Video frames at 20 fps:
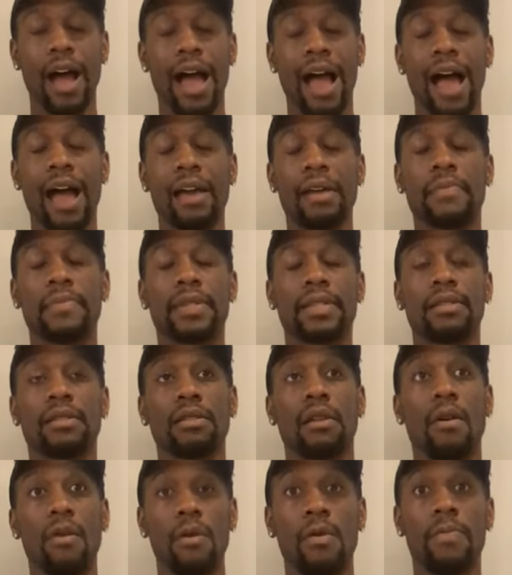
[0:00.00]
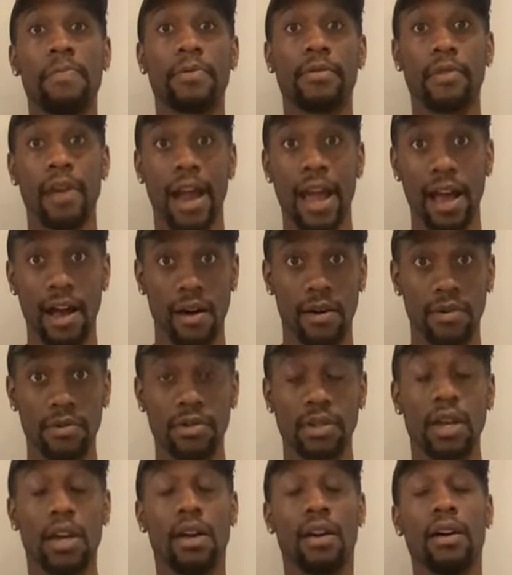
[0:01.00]
I am so proud
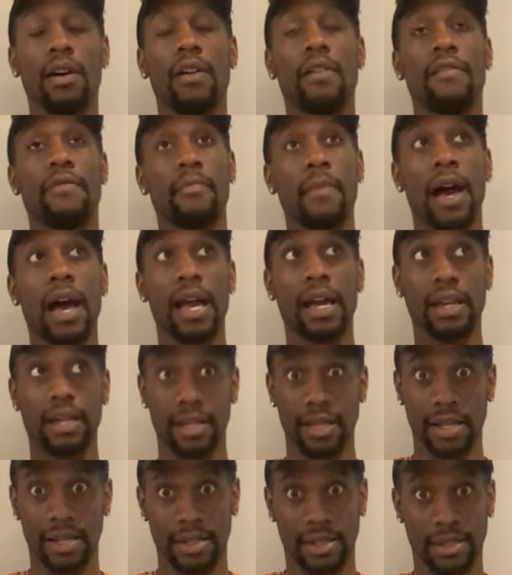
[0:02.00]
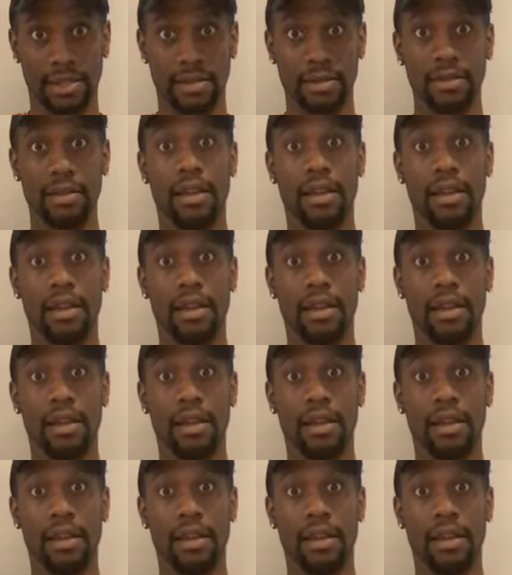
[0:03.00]
of my cousin.